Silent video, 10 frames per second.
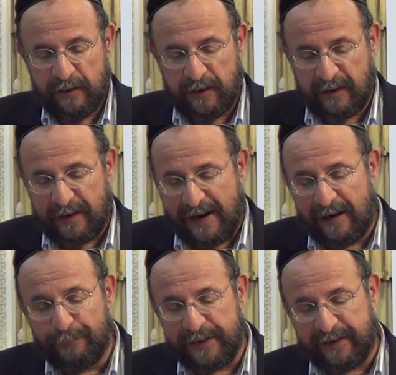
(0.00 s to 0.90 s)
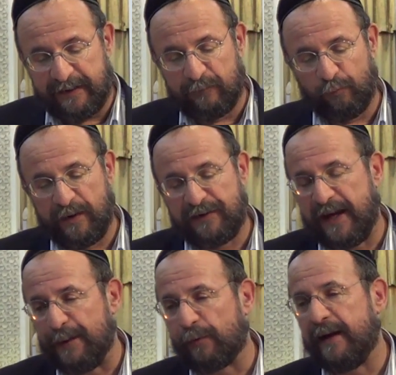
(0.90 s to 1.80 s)
Uh, I'll begin with
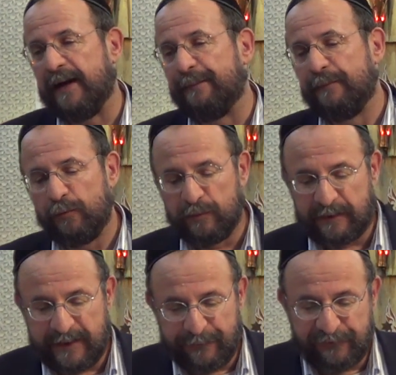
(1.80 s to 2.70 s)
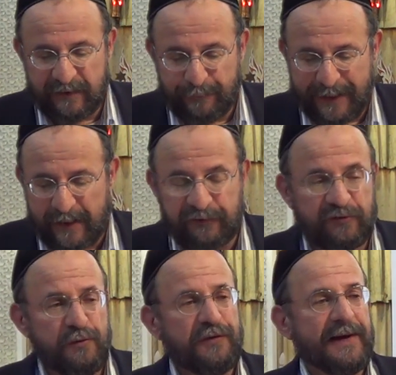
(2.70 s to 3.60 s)
Abraham, who lived about
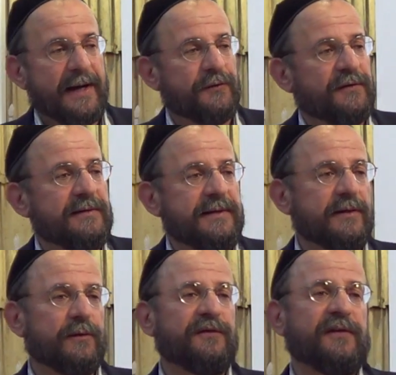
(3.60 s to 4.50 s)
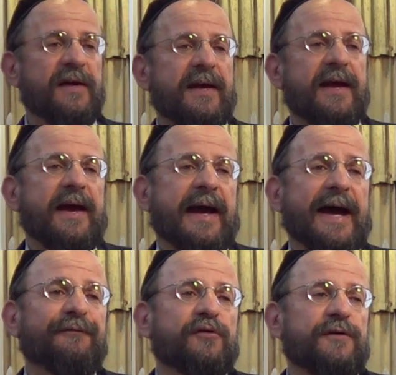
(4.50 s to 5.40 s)
2,000 years
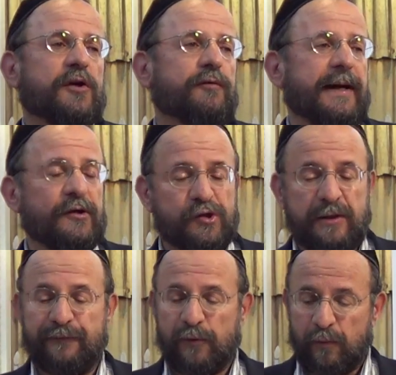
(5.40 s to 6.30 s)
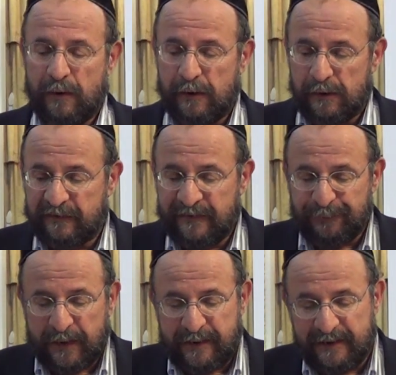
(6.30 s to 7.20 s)
after the creation of the world.
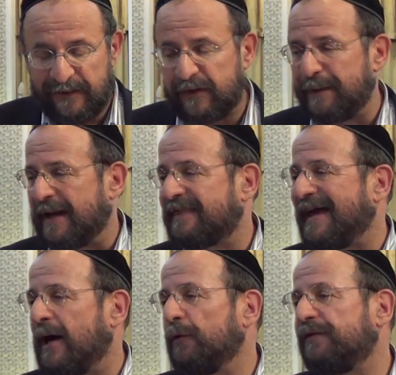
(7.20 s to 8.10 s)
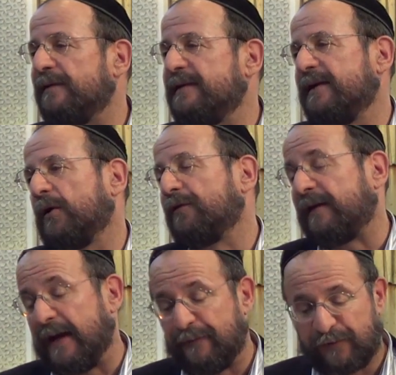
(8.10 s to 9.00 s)
He lived about 1,000 years
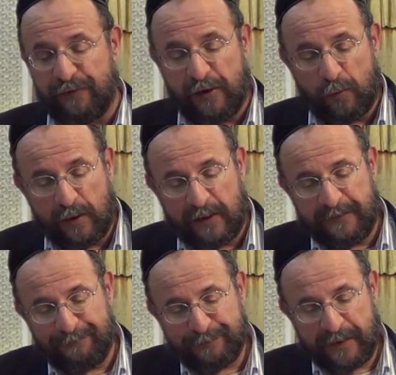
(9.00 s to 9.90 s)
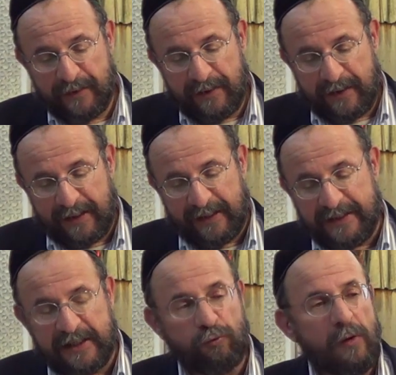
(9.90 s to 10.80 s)
after Noah, and
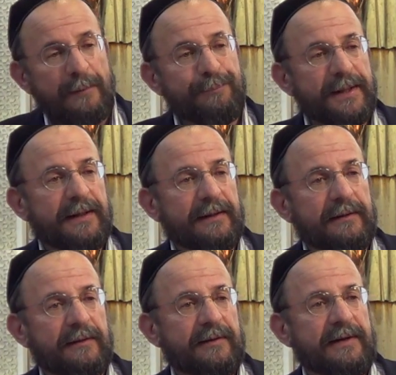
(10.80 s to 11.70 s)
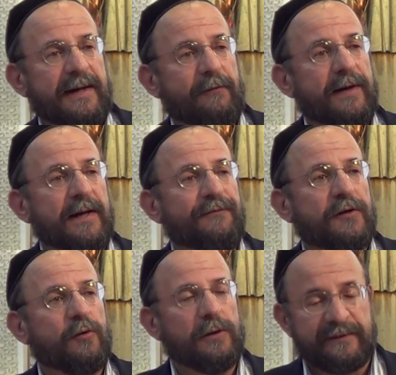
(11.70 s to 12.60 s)
he grew up in the area of the
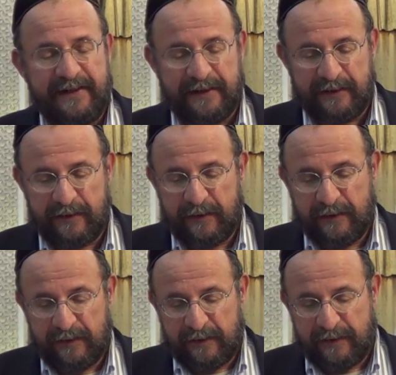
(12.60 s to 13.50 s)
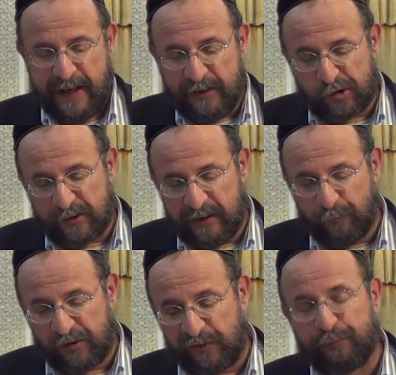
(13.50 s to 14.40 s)
Chaldean nation,
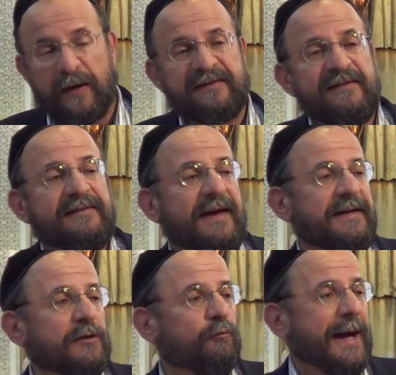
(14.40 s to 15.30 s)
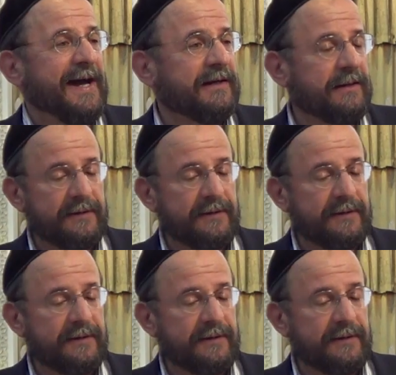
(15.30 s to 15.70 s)
which is present day Iraq.